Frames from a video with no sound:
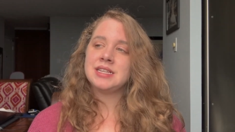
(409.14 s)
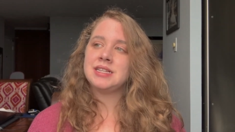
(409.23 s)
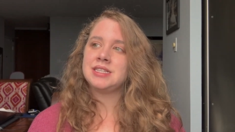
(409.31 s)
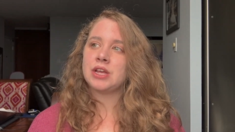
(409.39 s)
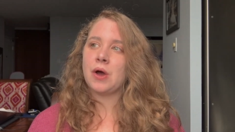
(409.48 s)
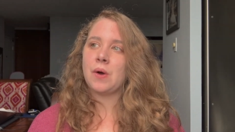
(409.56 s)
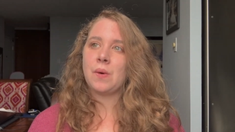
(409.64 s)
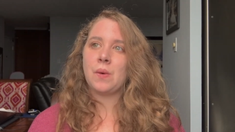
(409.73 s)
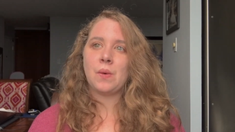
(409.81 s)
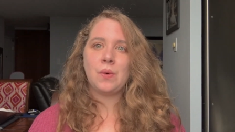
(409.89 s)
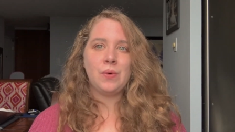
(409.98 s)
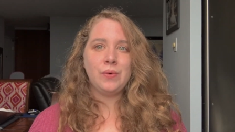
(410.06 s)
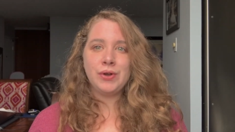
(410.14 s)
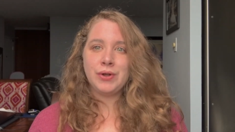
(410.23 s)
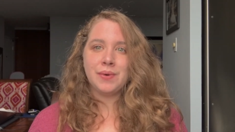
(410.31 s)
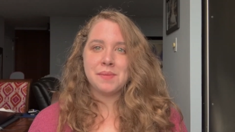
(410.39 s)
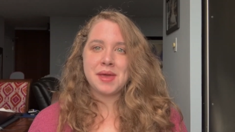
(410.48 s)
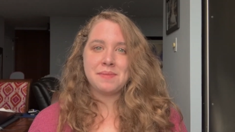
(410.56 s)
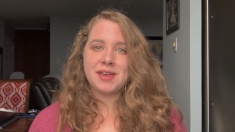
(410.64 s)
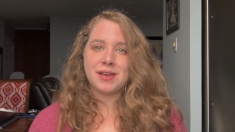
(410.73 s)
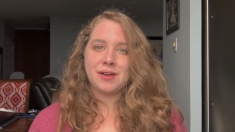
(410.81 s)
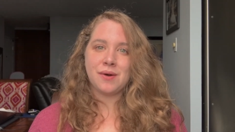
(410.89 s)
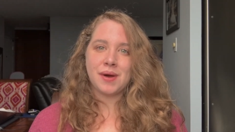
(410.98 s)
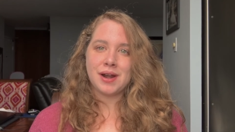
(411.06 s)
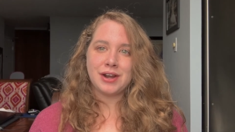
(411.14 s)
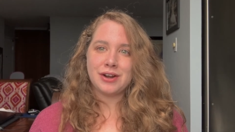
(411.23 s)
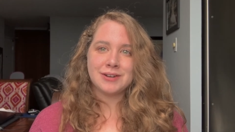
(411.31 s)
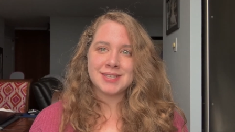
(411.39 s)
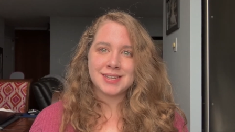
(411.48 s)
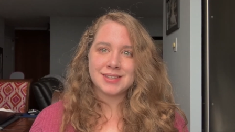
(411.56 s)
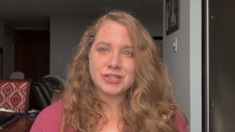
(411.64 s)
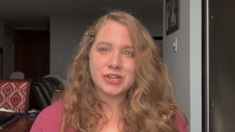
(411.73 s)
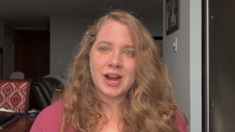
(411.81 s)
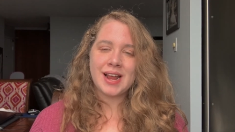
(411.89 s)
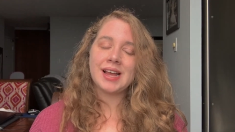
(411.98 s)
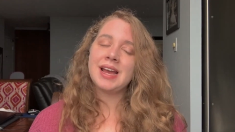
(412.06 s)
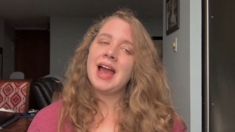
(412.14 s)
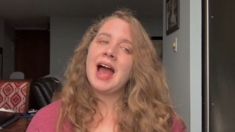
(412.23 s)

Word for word: So who knew a baby could go on a nursing strike?